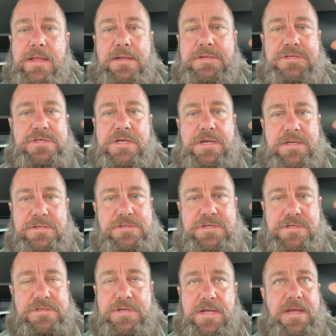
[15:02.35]
That shit is
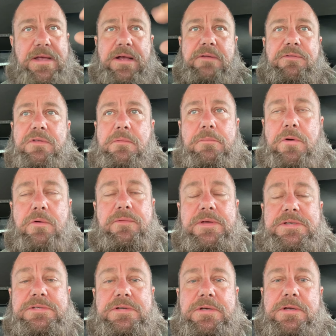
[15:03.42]
just, that's for the movies.
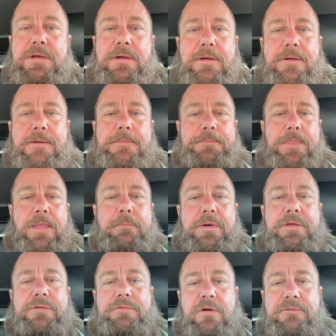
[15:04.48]
But
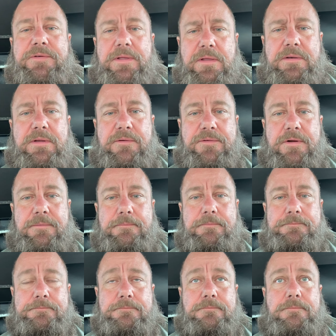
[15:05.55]
you'll start feeling different.
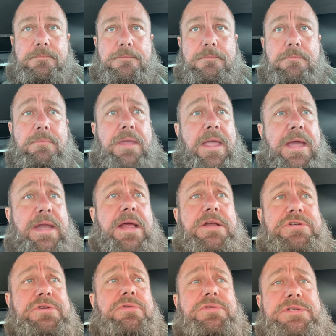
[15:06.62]
And as
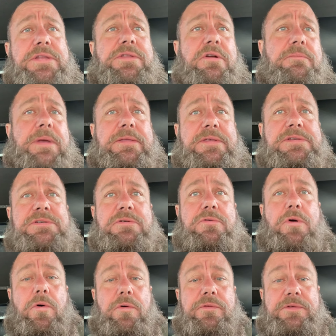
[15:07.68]
you sit there and make these little
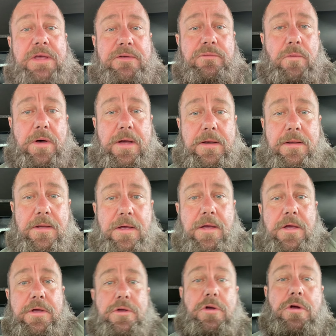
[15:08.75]
goals, guess what?
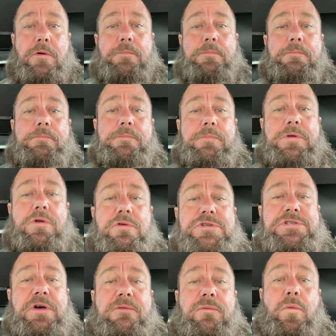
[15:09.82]
Your
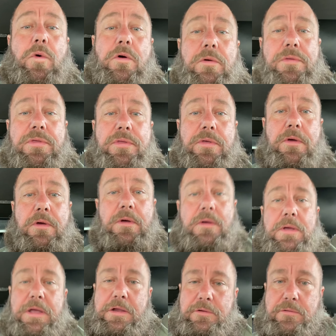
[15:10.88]
self-worth
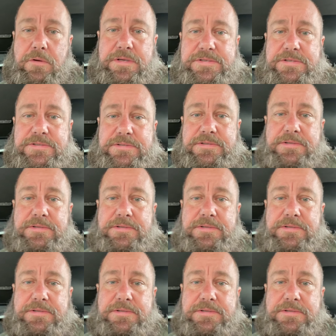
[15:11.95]
increases.